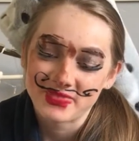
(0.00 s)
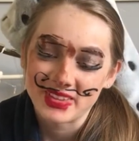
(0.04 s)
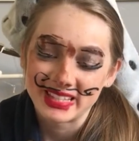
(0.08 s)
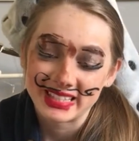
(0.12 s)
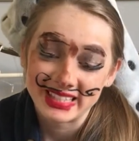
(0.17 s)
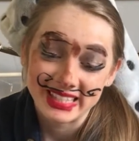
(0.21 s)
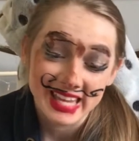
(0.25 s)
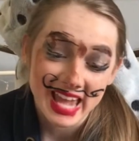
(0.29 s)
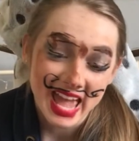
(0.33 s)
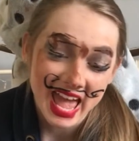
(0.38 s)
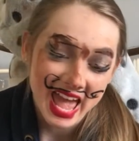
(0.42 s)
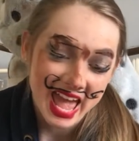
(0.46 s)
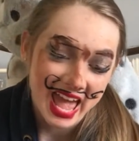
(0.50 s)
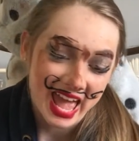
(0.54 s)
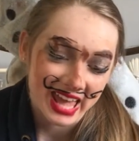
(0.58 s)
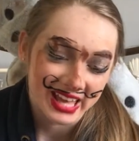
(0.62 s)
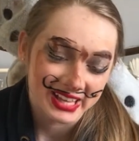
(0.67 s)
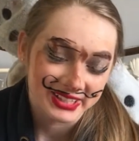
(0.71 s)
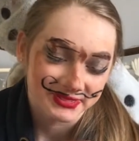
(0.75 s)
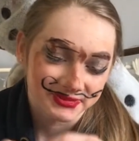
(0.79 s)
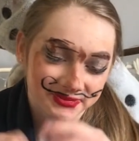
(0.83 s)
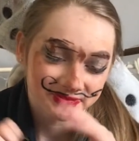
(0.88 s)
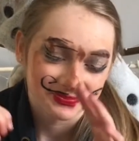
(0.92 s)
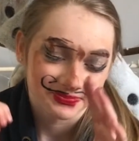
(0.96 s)
Yeah.
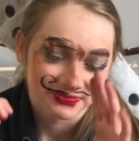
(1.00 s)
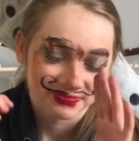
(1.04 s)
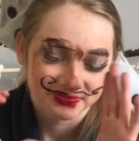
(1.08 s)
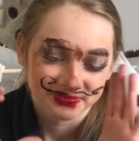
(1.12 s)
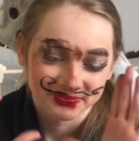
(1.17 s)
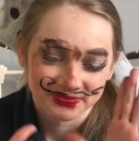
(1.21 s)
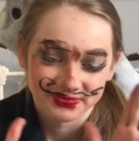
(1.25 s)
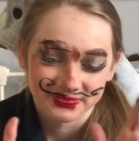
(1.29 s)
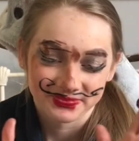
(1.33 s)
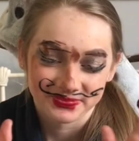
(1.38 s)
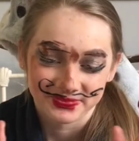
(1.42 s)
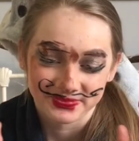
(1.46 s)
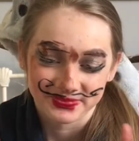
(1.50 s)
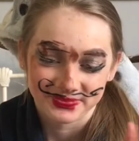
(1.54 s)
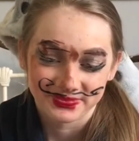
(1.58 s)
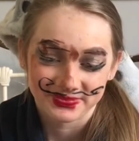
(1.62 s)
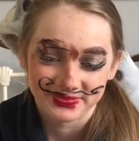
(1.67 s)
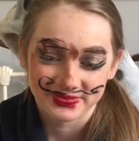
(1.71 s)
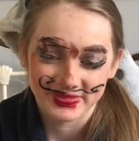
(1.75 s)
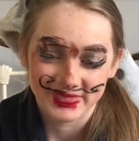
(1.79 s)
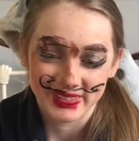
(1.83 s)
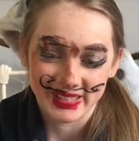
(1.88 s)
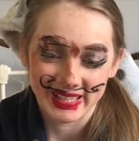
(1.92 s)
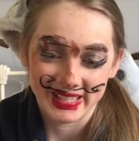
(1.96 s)

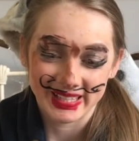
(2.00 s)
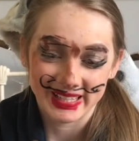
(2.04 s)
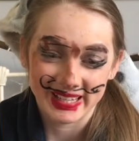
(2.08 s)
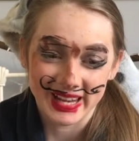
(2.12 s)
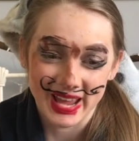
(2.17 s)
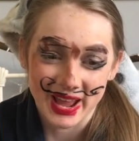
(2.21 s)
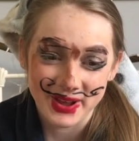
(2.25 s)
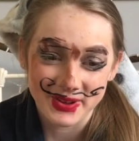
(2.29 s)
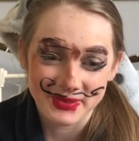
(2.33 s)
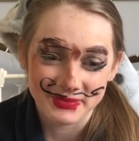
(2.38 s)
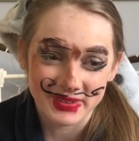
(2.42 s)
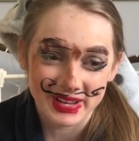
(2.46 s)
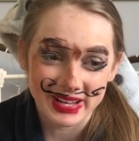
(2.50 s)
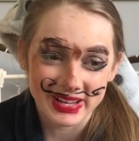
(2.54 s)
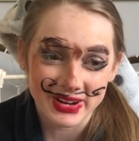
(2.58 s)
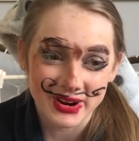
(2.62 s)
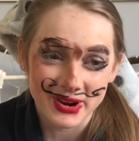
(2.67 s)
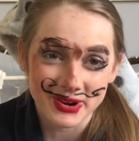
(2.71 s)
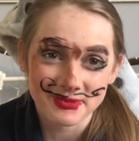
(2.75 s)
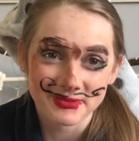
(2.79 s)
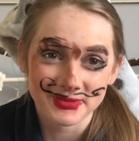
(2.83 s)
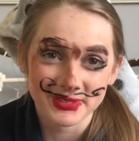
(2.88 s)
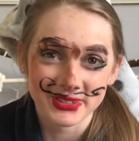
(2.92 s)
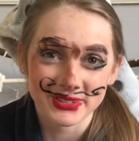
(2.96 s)
Now my
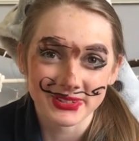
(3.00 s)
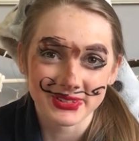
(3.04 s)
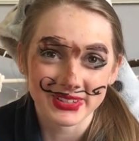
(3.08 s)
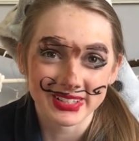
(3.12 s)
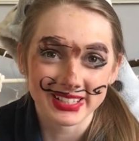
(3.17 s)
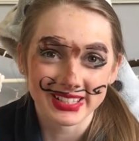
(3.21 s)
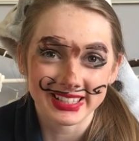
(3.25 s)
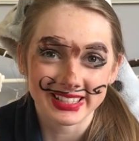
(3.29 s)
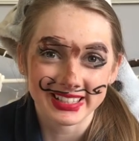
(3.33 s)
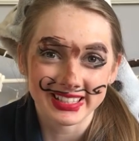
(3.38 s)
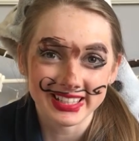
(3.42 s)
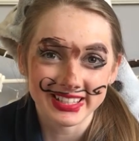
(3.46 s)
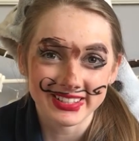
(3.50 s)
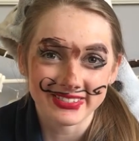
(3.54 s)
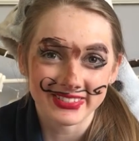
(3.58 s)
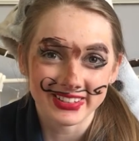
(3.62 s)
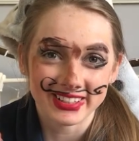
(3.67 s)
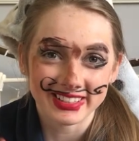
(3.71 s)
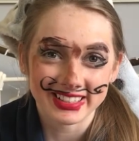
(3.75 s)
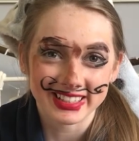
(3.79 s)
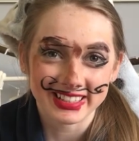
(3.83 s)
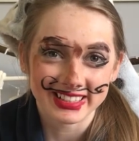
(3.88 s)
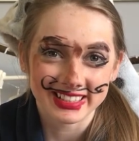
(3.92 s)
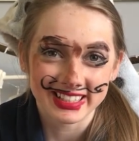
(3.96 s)
arms are going to see
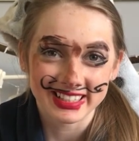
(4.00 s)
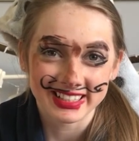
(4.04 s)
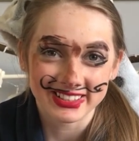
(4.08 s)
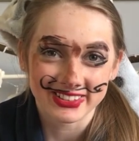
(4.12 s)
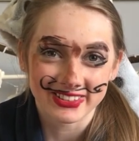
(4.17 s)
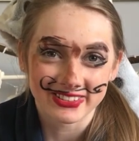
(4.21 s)
what it has